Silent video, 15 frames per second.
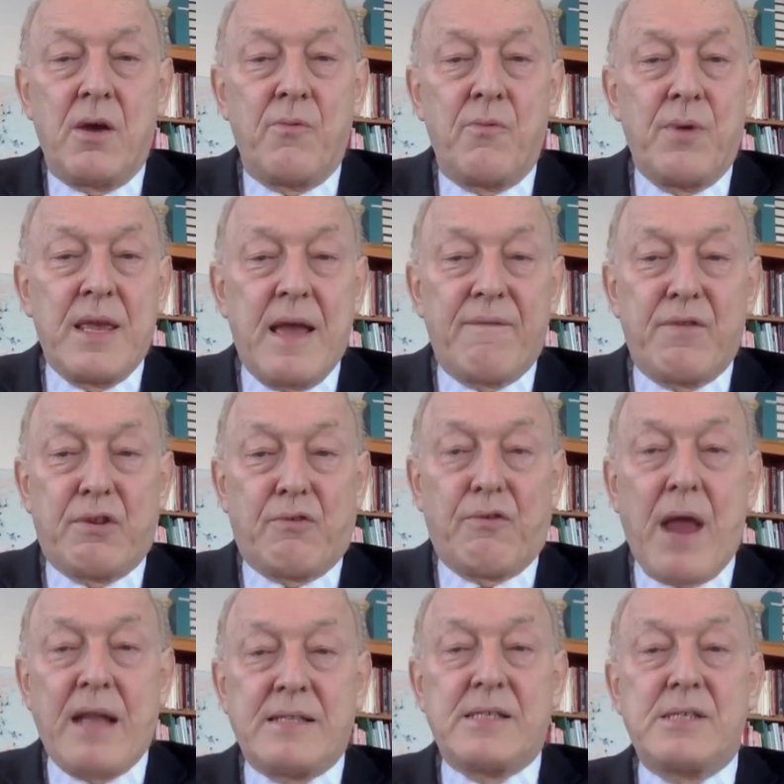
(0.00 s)
We have
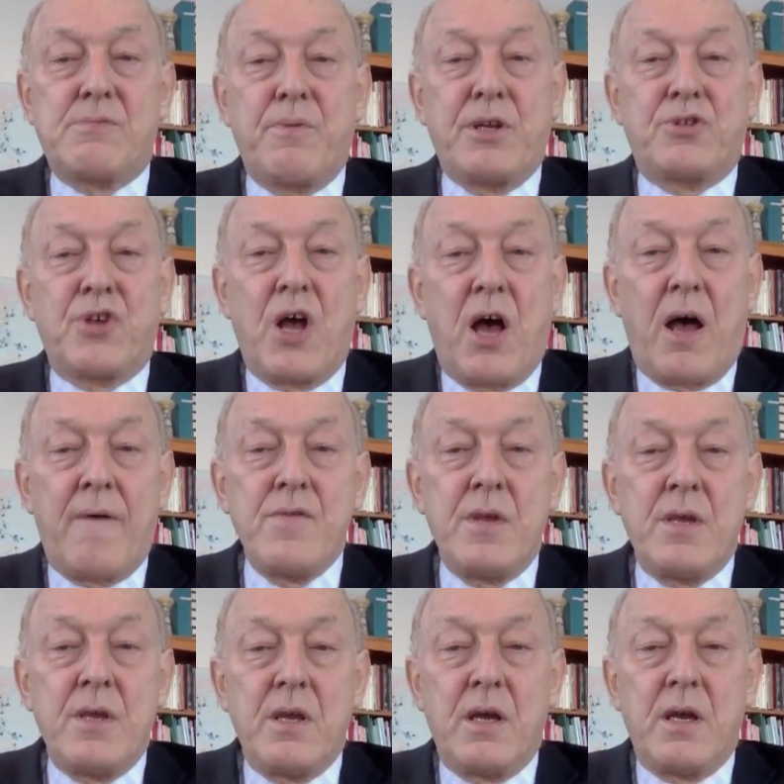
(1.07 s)
threats which are
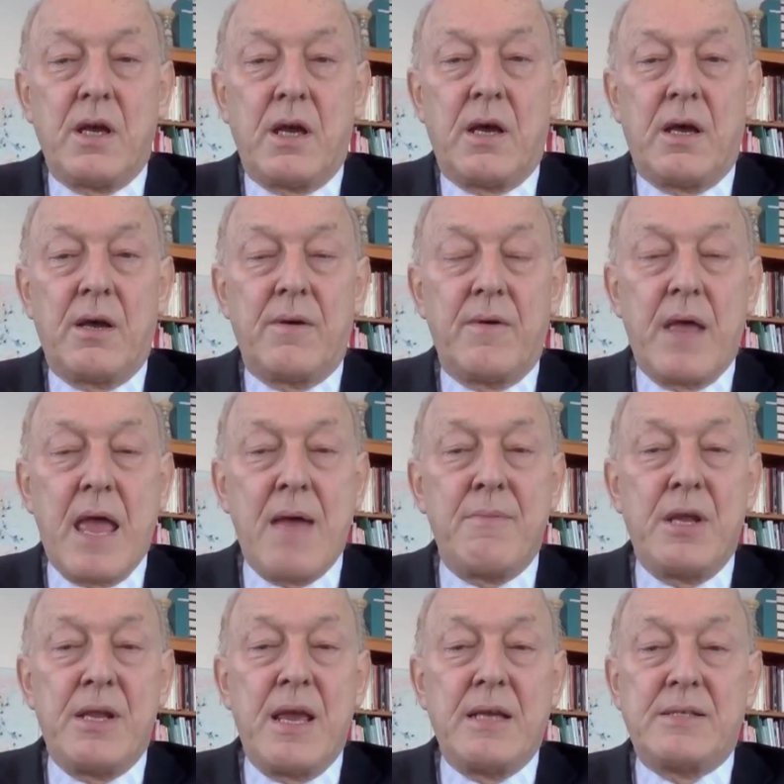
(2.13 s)

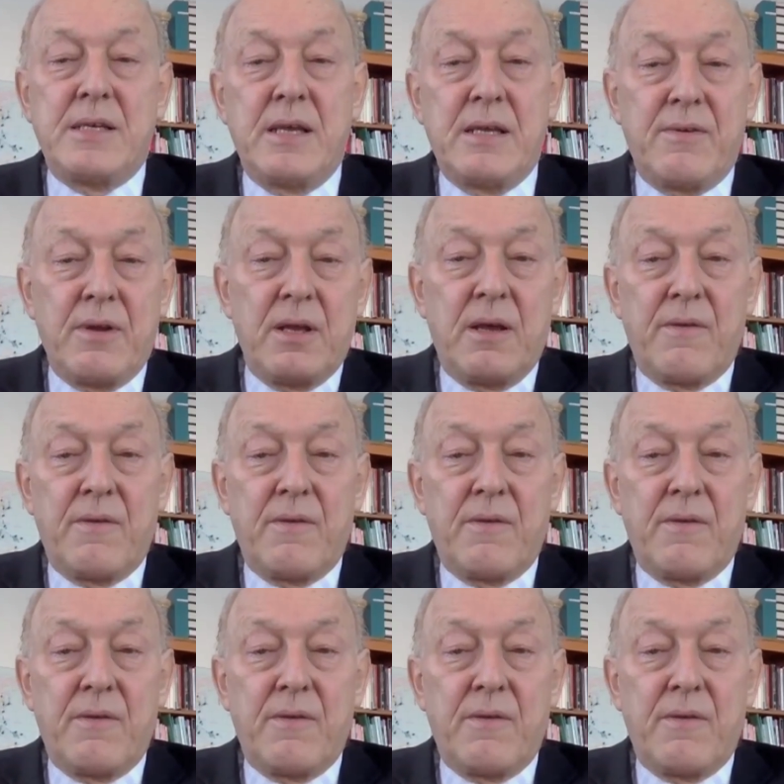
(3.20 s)
emanating